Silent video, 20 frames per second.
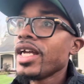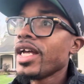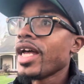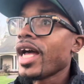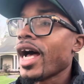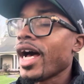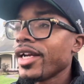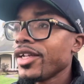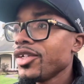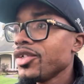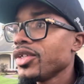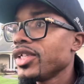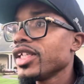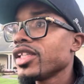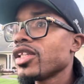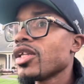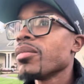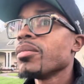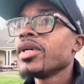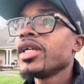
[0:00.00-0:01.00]
How do you get
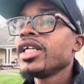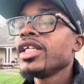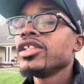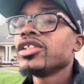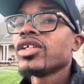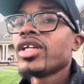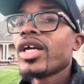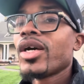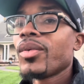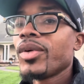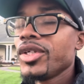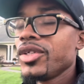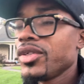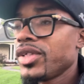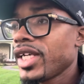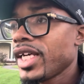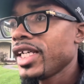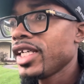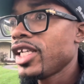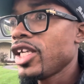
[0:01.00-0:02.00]
the money so that way you
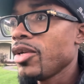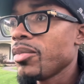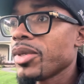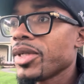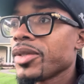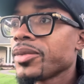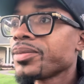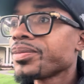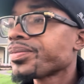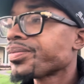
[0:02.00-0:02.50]
can keep it?